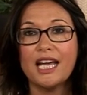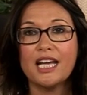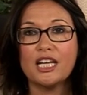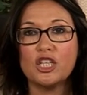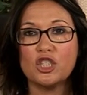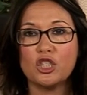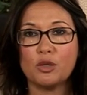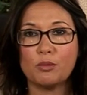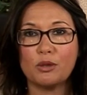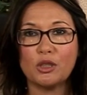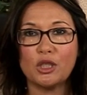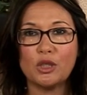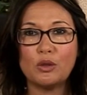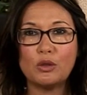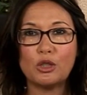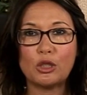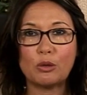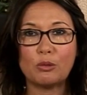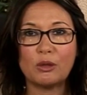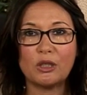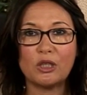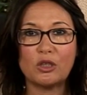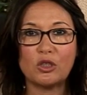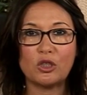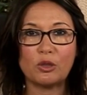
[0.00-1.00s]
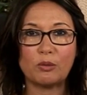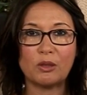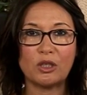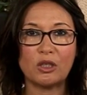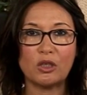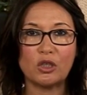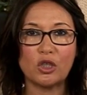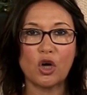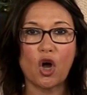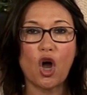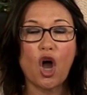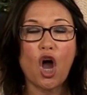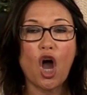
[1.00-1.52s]

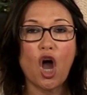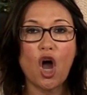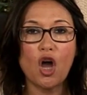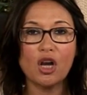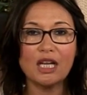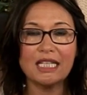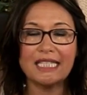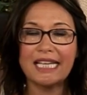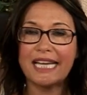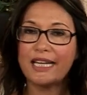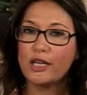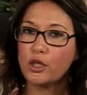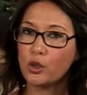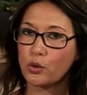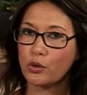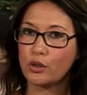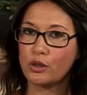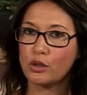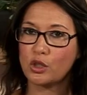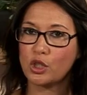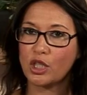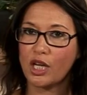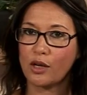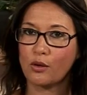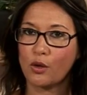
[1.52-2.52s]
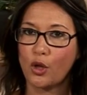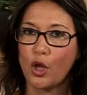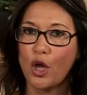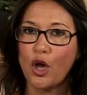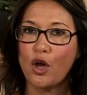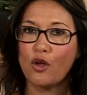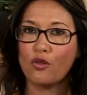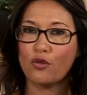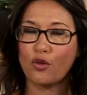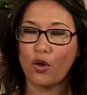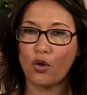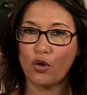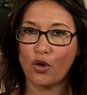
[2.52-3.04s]

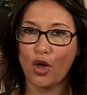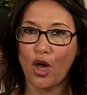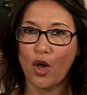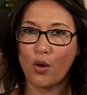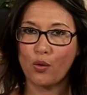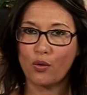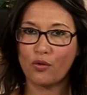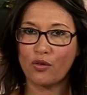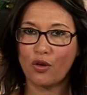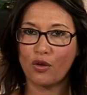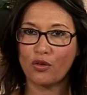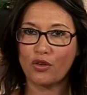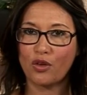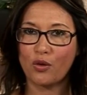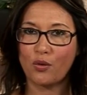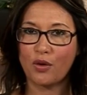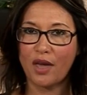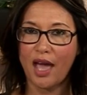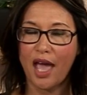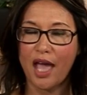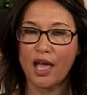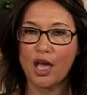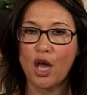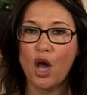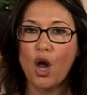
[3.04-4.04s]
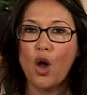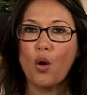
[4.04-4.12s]
www.holidayandcruisechannel.co.uk,